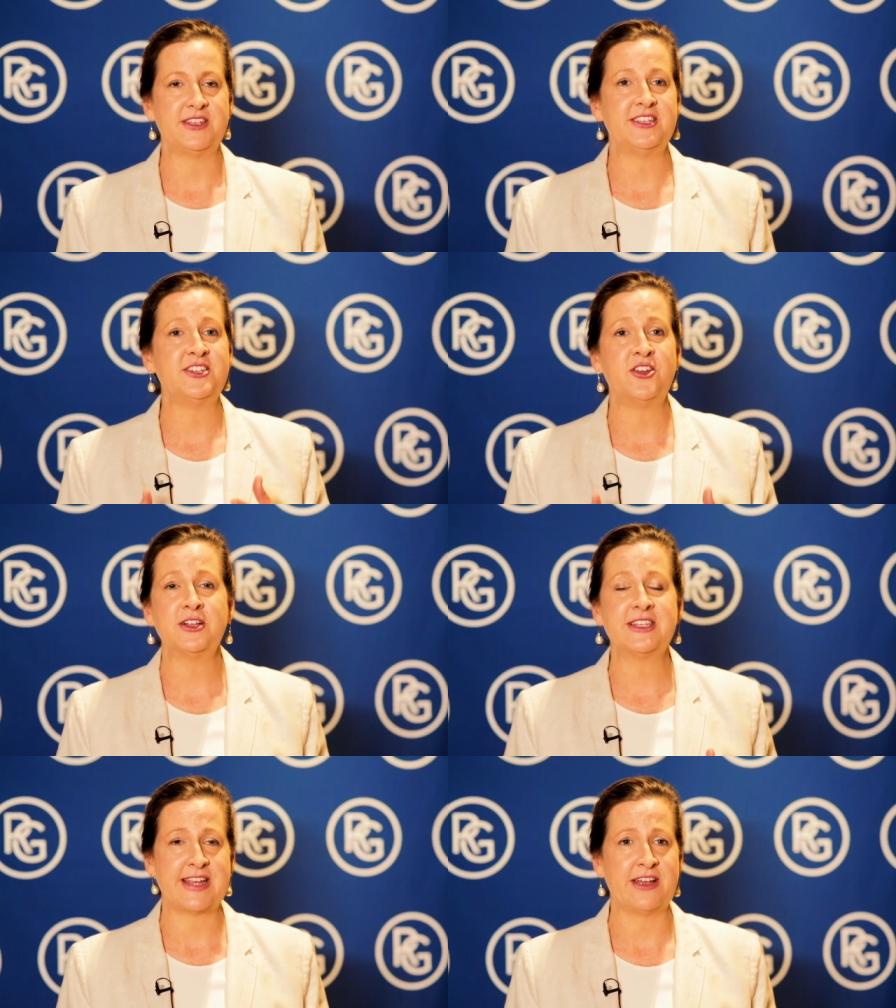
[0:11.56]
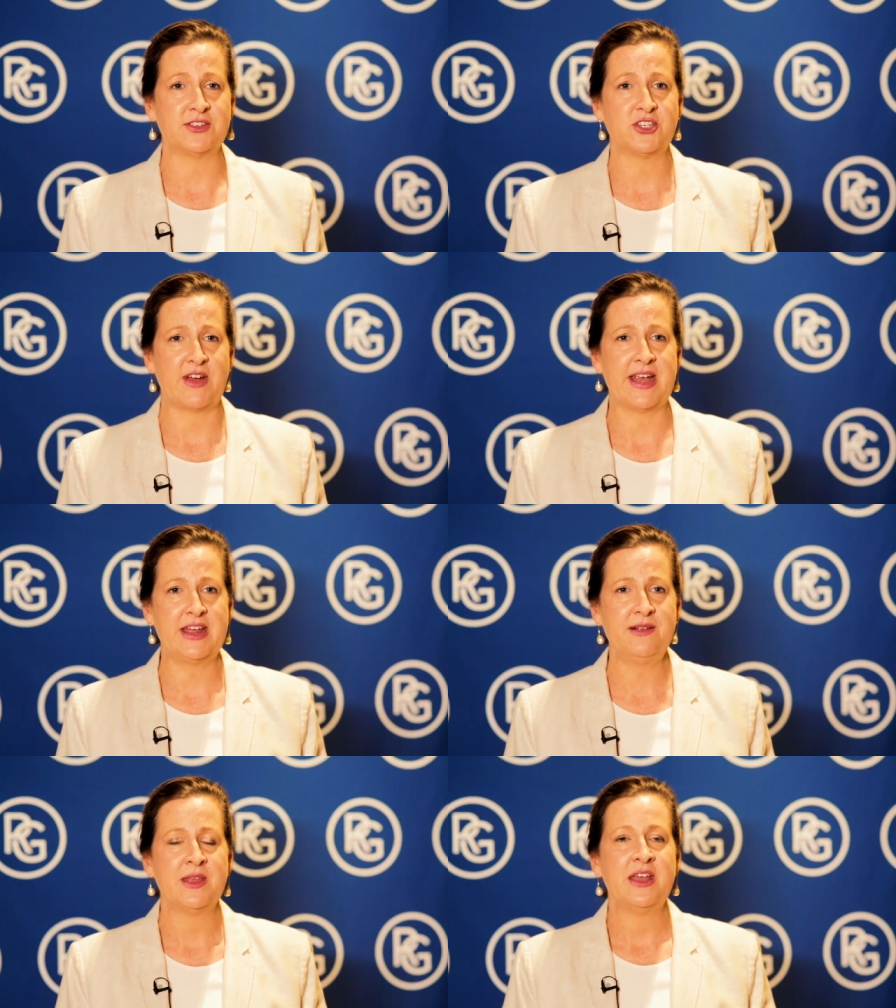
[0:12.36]
This is not sales
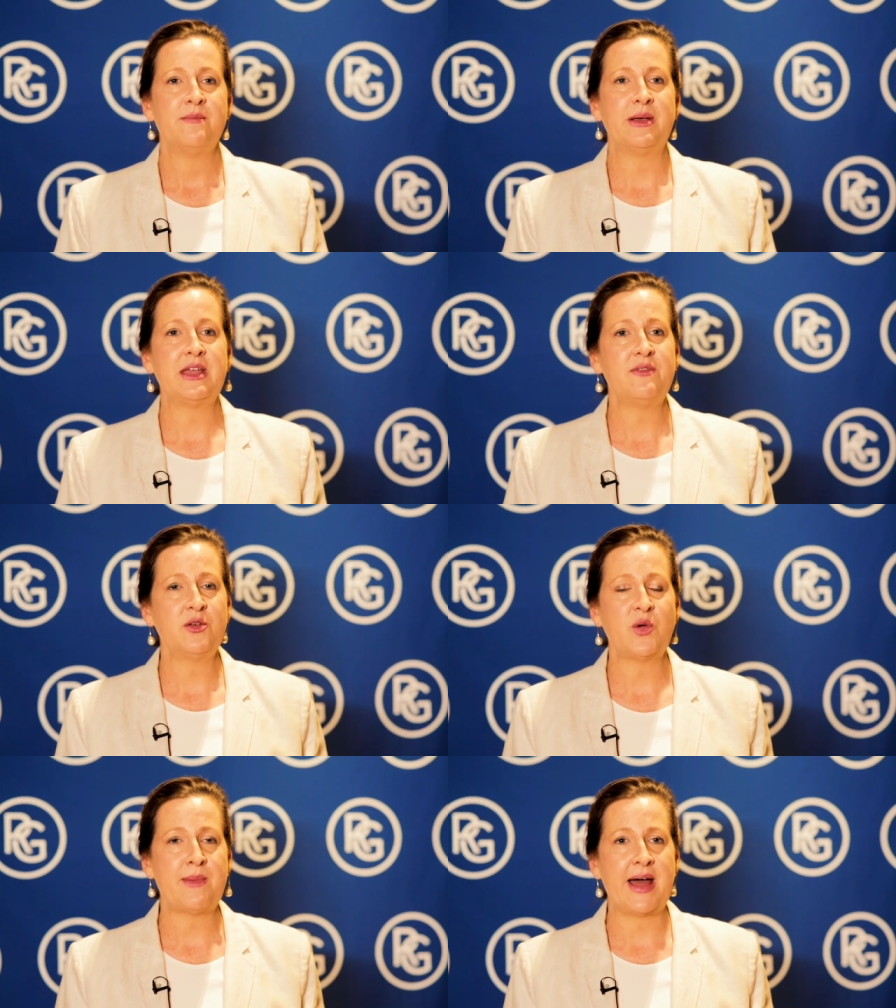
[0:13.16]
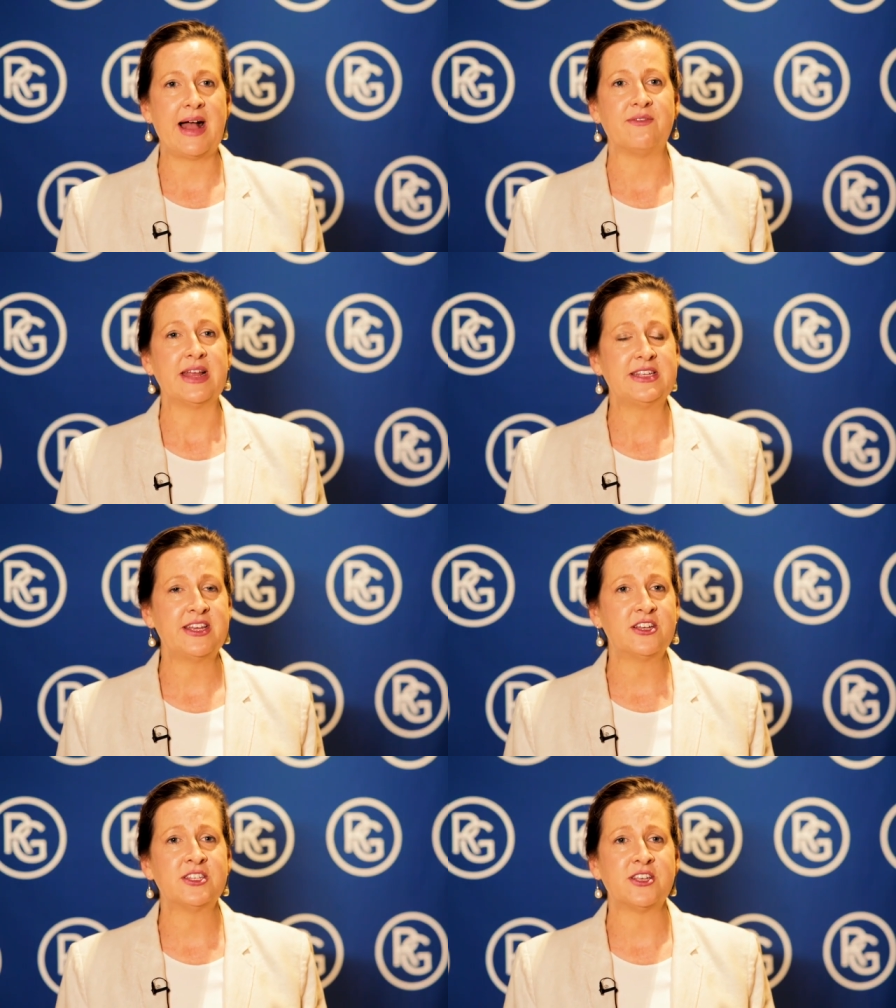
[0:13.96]
training, but given that we might have
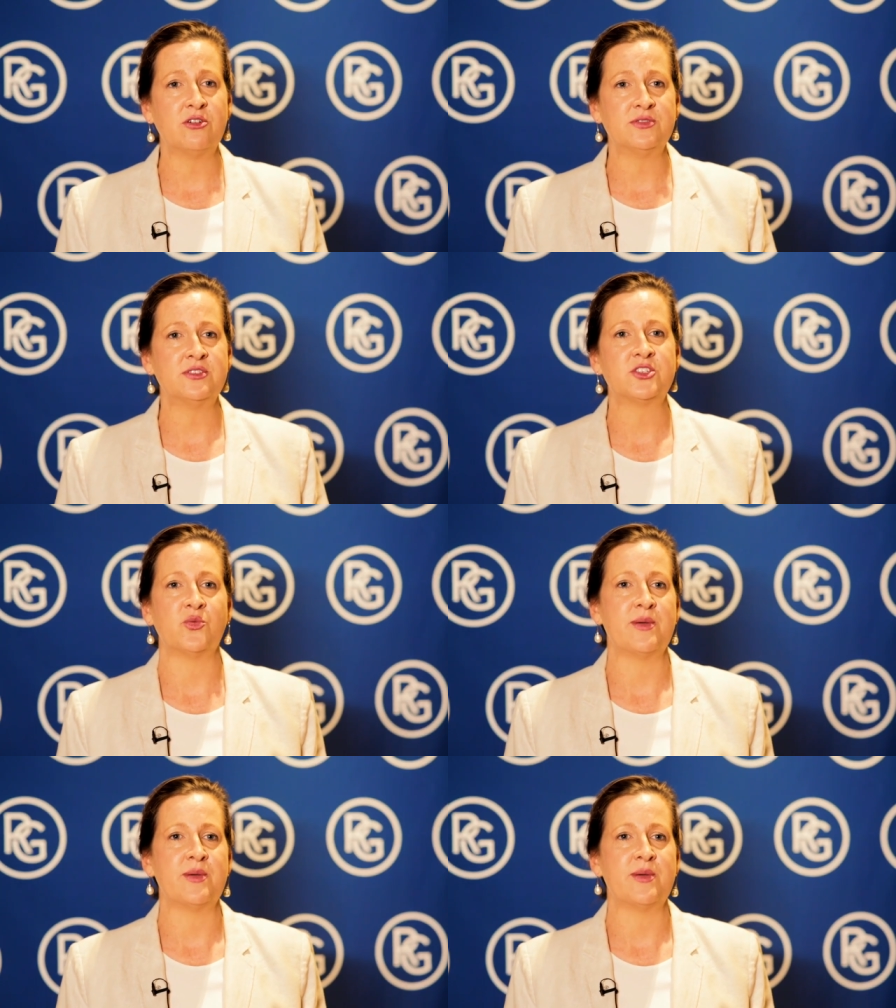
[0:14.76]
leasing consultants or